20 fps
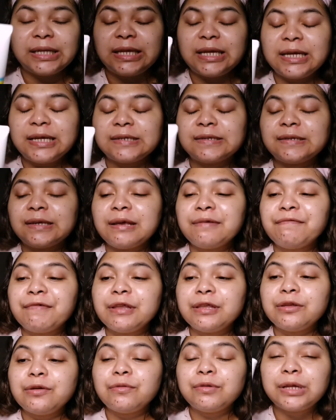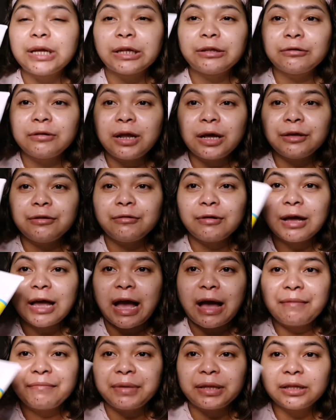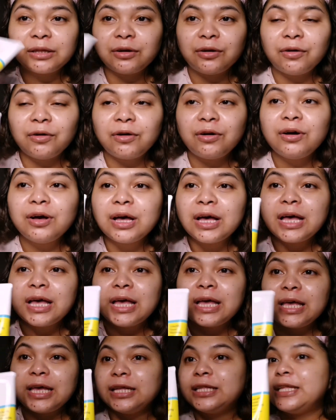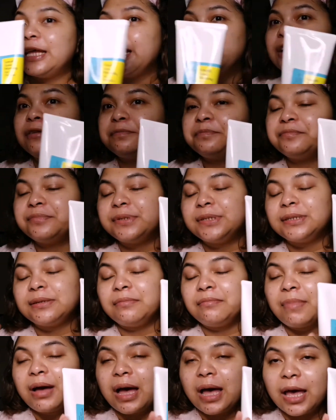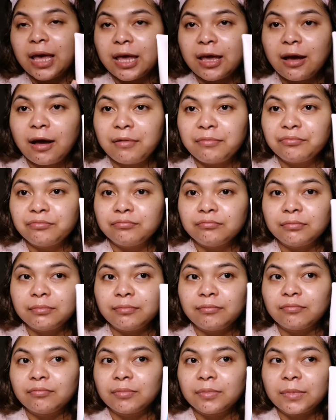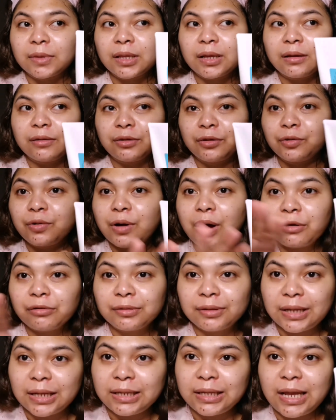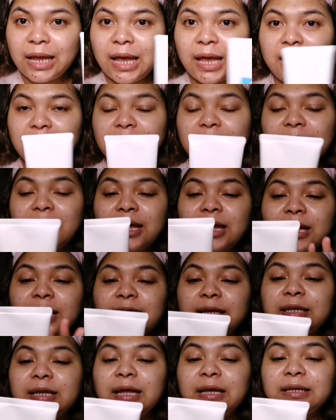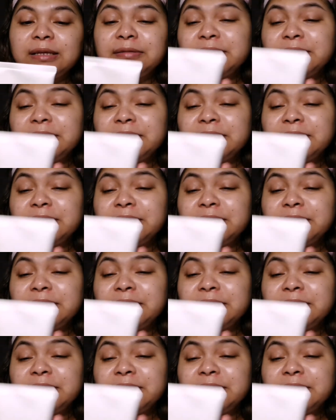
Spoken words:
this. Even though ito lang yung gamit ko, it helps my throughout the day na